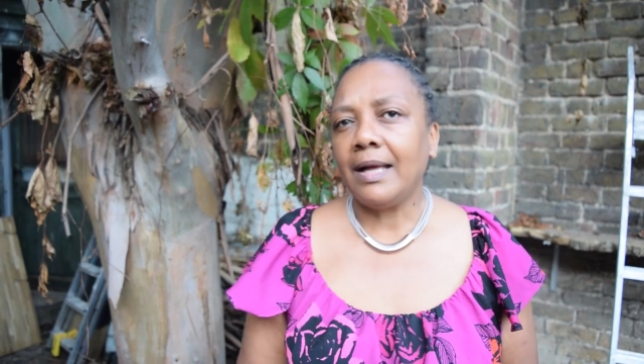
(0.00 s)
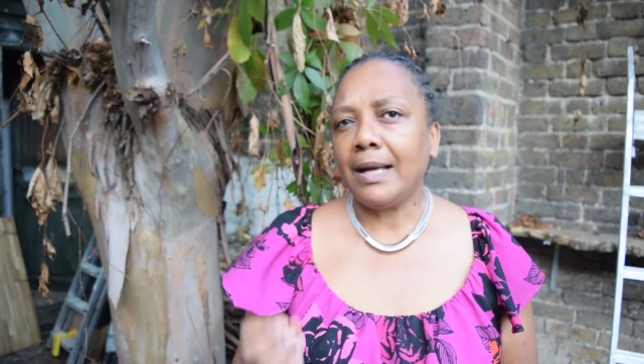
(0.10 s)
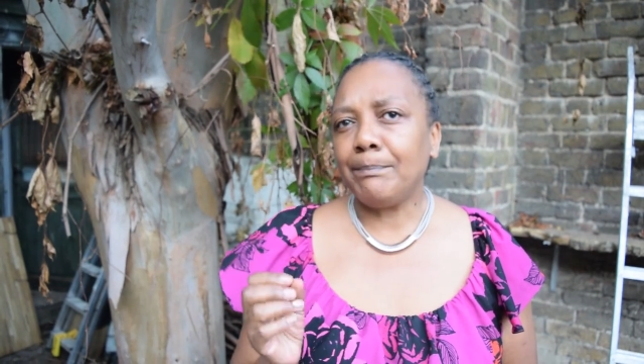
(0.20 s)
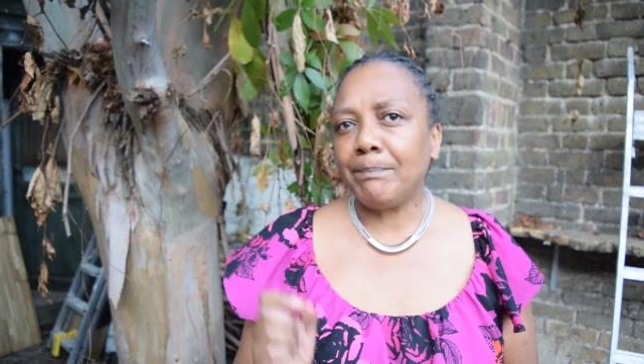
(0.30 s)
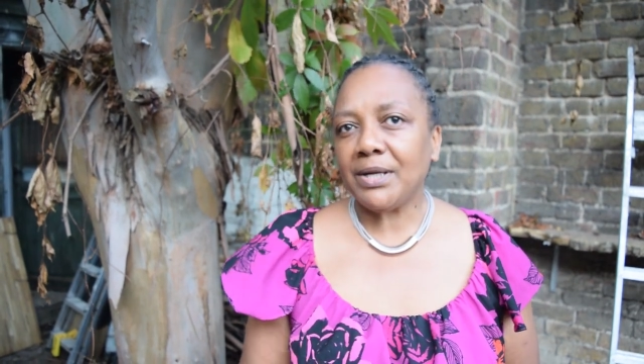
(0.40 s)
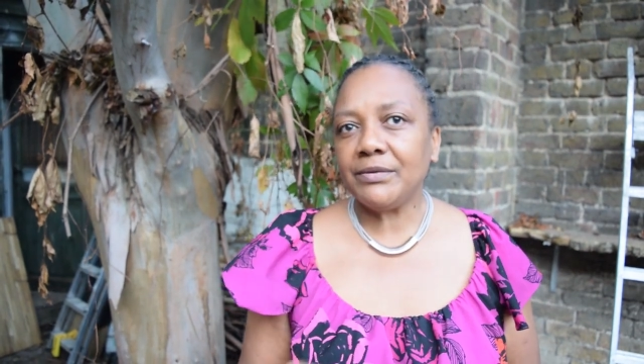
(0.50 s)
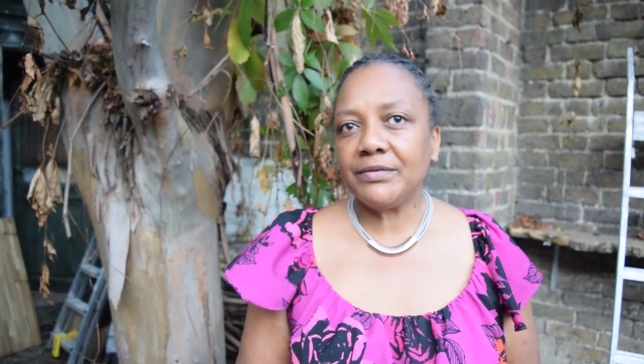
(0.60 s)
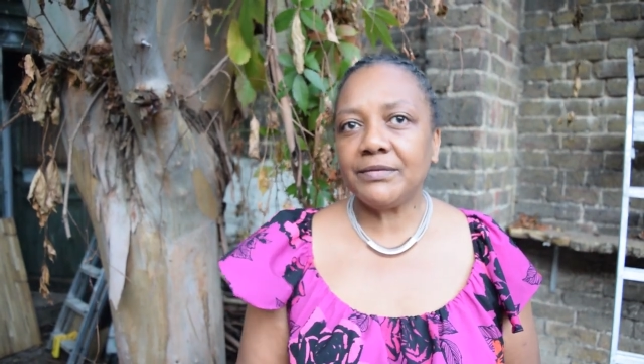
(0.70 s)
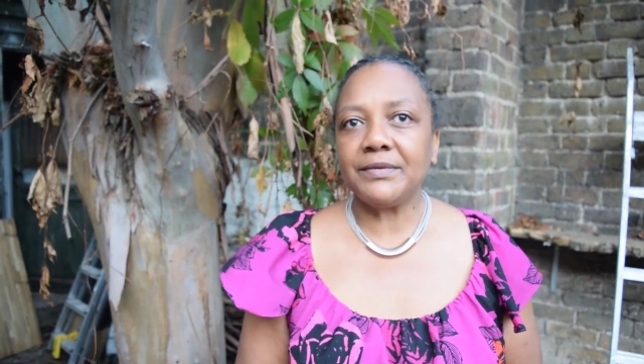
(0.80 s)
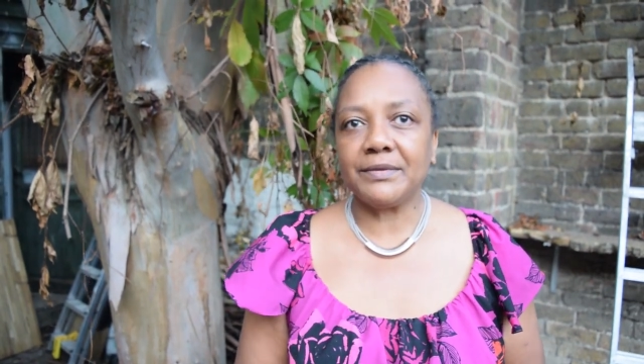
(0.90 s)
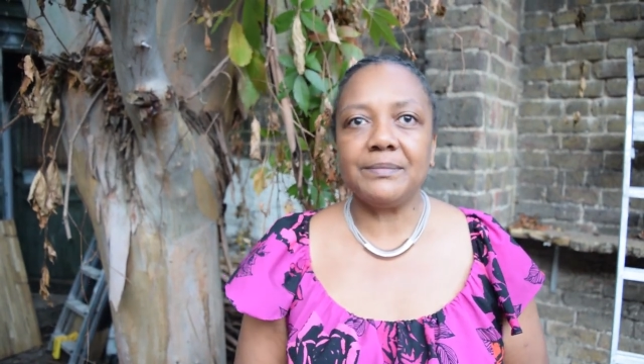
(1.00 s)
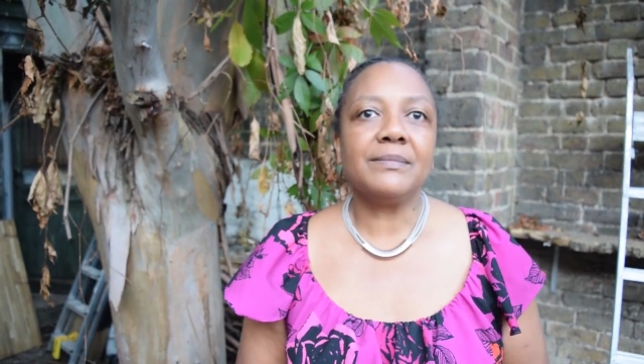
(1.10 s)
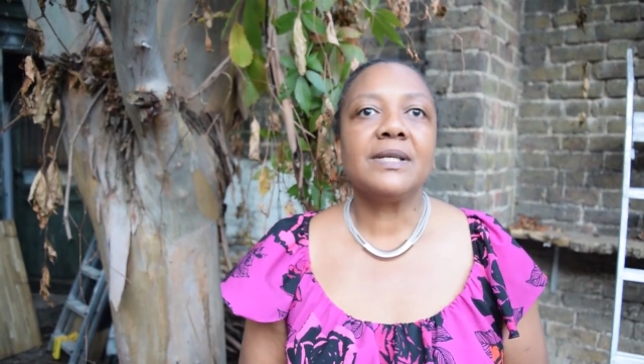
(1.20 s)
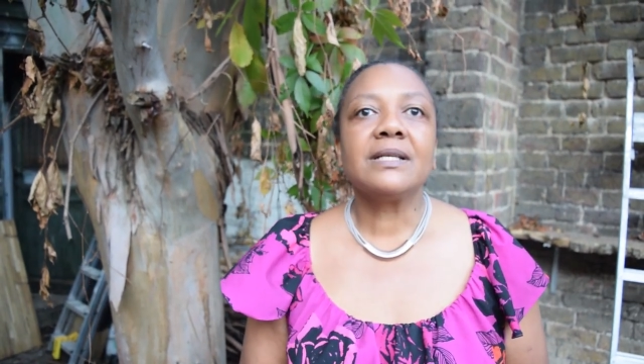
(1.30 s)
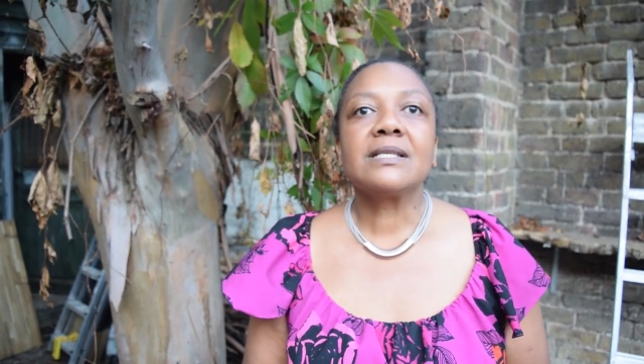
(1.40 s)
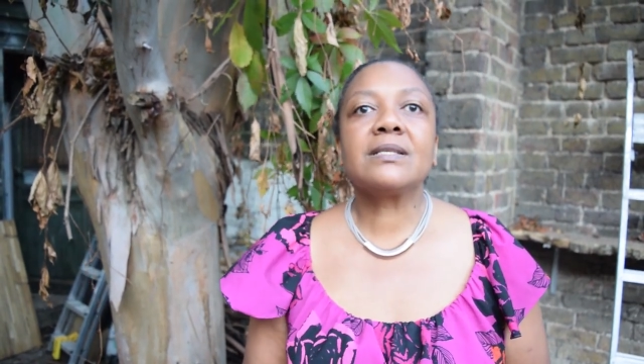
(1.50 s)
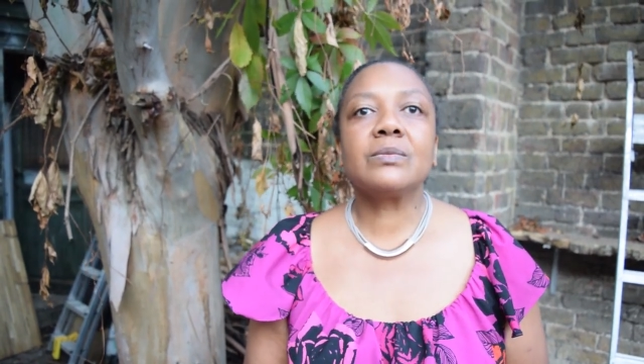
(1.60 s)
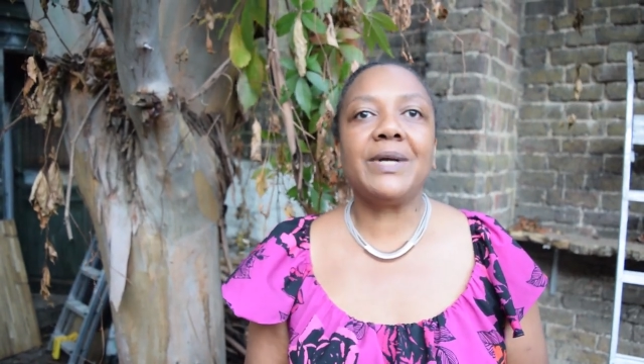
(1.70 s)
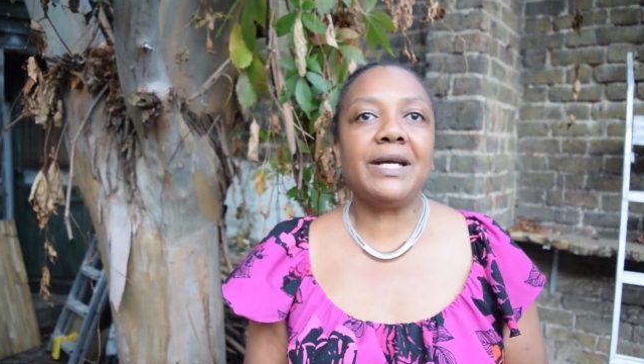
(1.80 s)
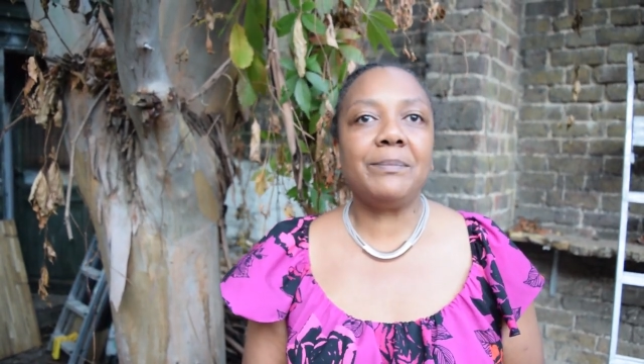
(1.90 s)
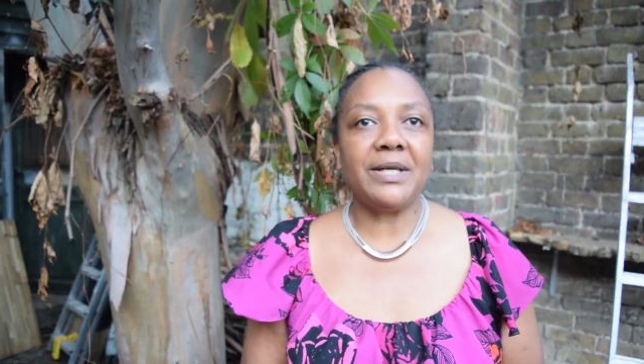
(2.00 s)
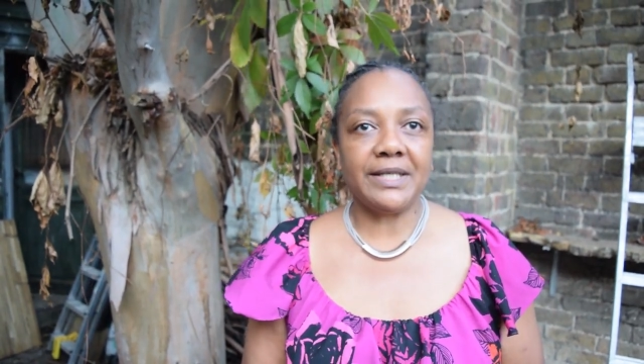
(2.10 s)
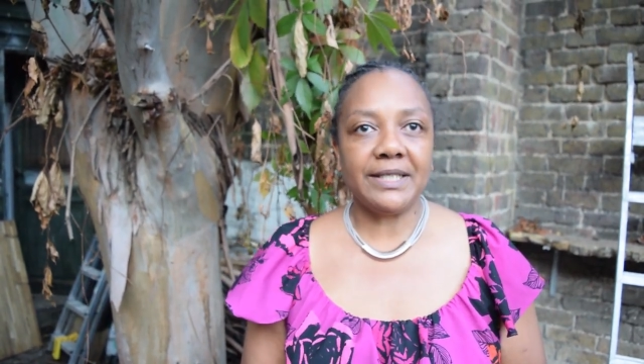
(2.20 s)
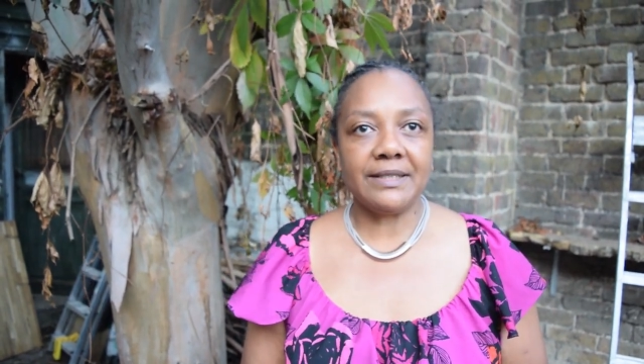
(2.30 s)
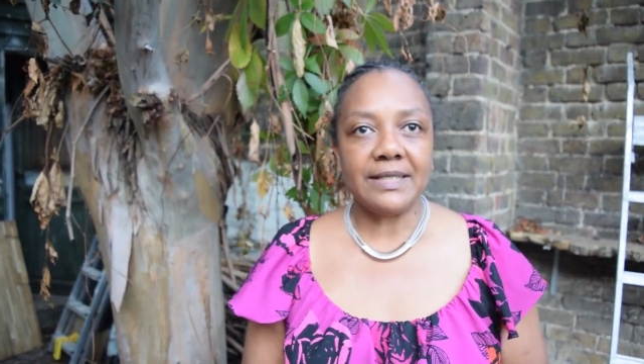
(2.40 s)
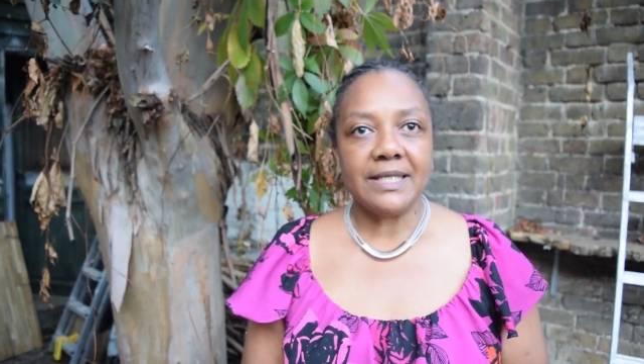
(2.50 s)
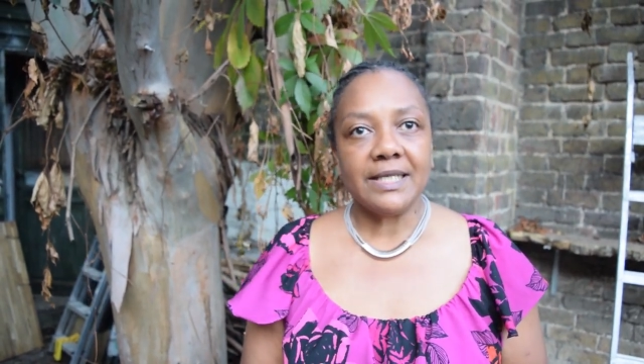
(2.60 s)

and both of them swear by it